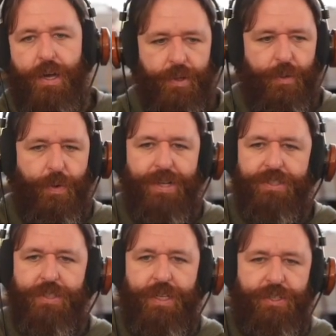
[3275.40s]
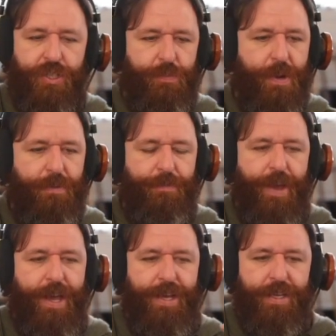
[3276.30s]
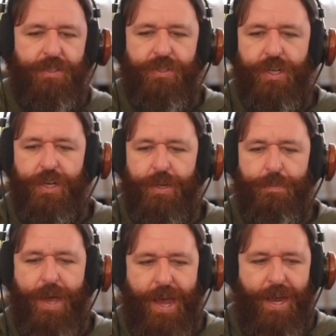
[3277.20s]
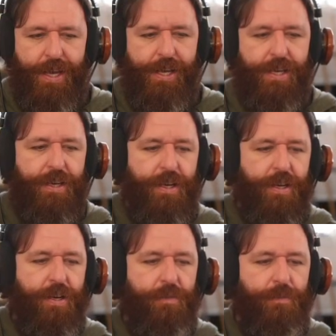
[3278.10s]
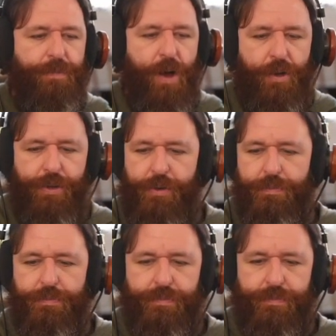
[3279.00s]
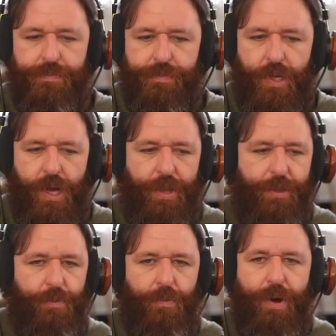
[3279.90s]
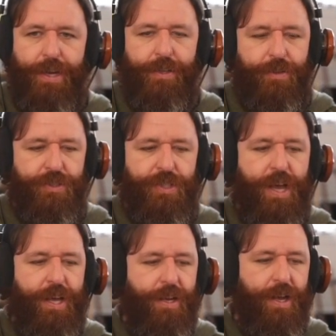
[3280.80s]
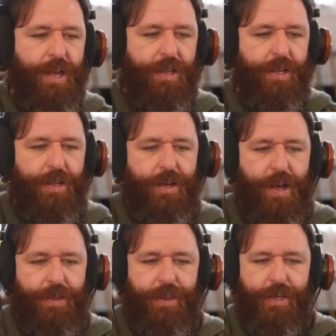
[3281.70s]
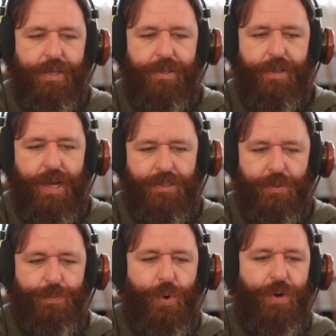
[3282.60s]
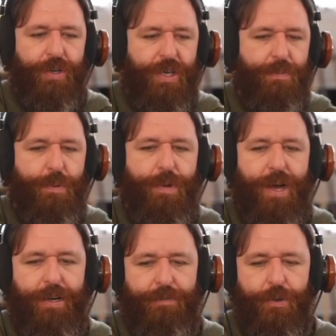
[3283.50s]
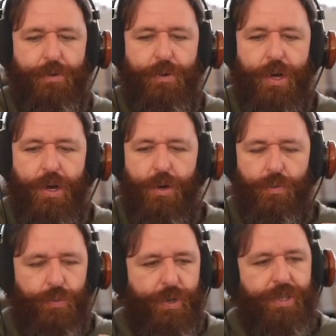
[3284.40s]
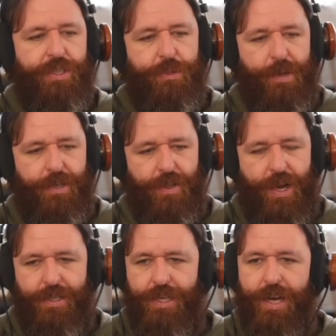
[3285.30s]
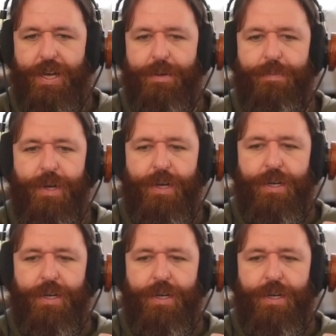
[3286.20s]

The rest, it's just been phase, panning, volume on the regular set. And I think that's important to keep in mind. If you really spend a lot of time